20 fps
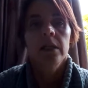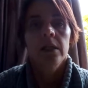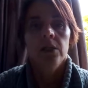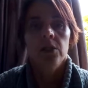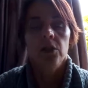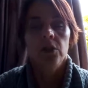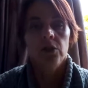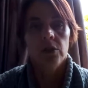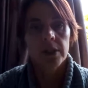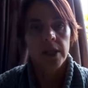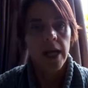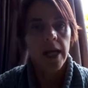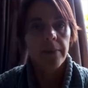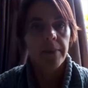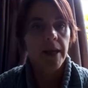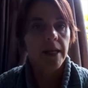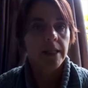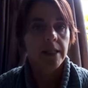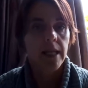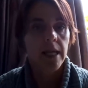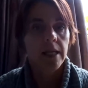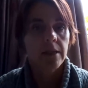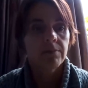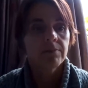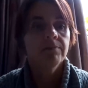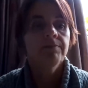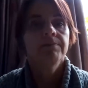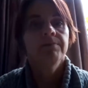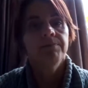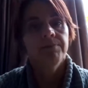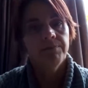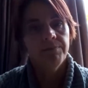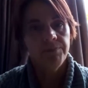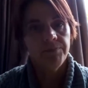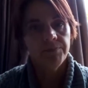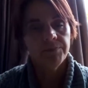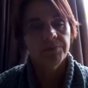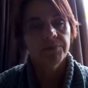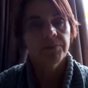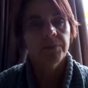So you'll type that in,
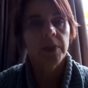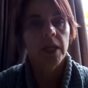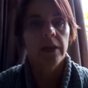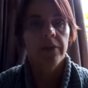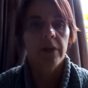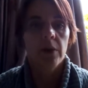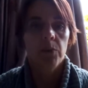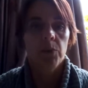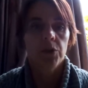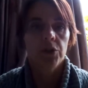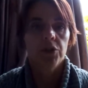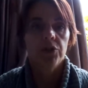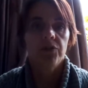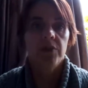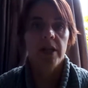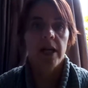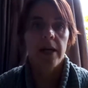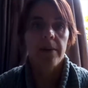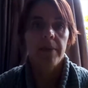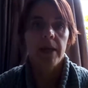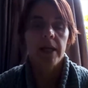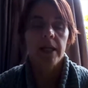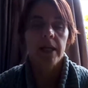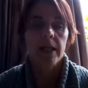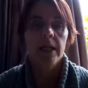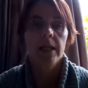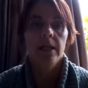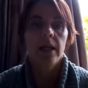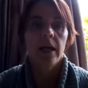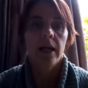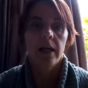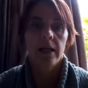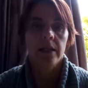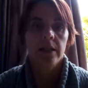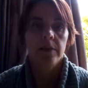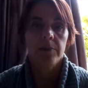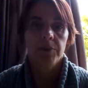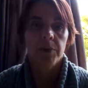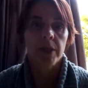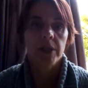and then once you've typed that in
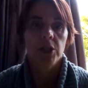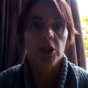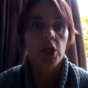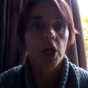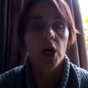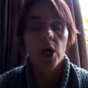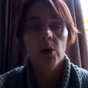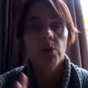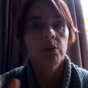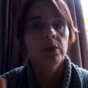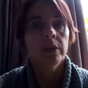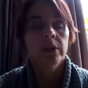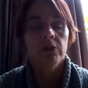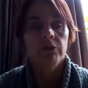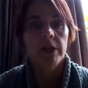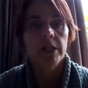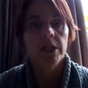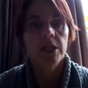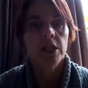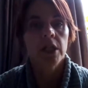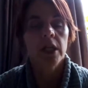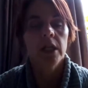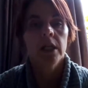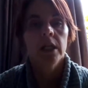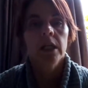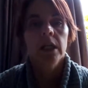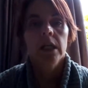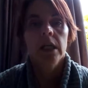and pressed go or enter,